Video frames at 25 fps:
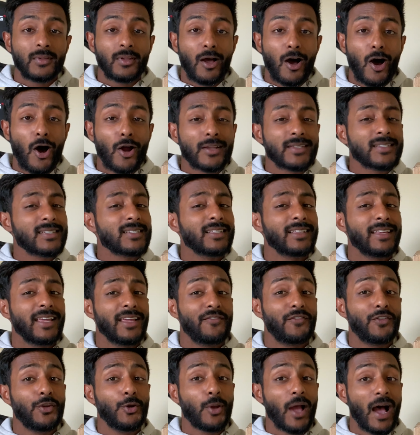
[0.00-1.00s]
Honestly,
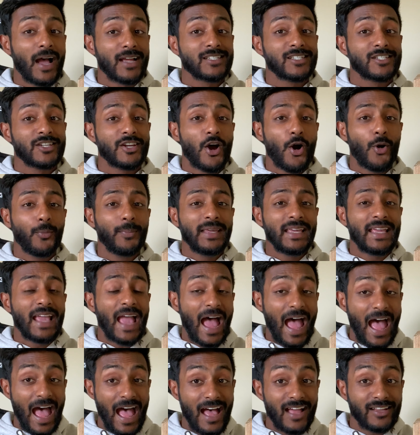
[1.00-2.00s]
if you guys know me
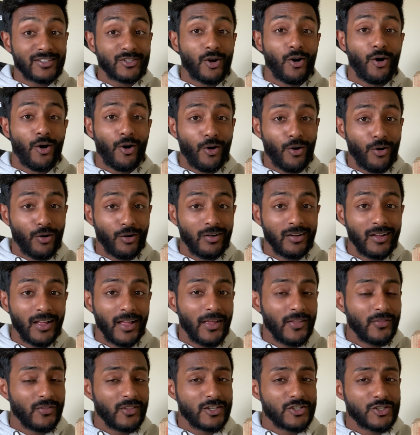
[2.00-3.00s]
at all,
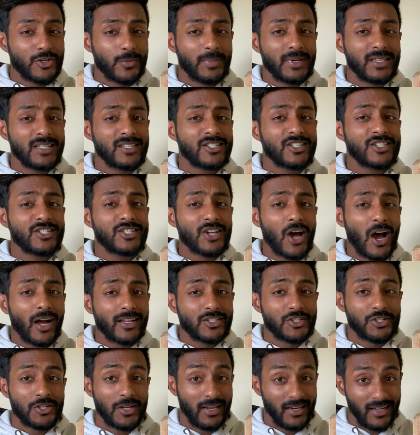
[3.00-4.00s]
this should be
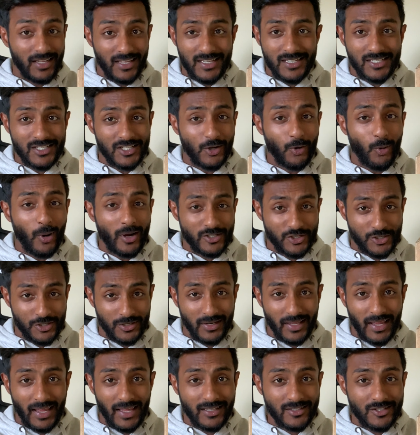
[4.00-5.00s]
such an easy question
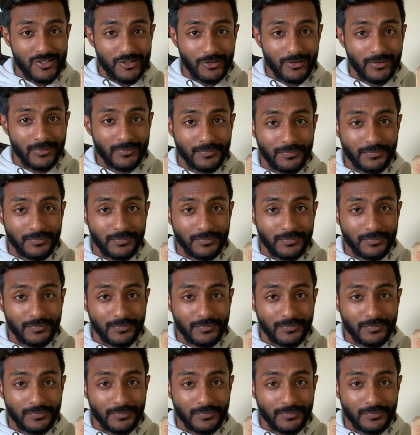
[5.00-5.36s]
to answer.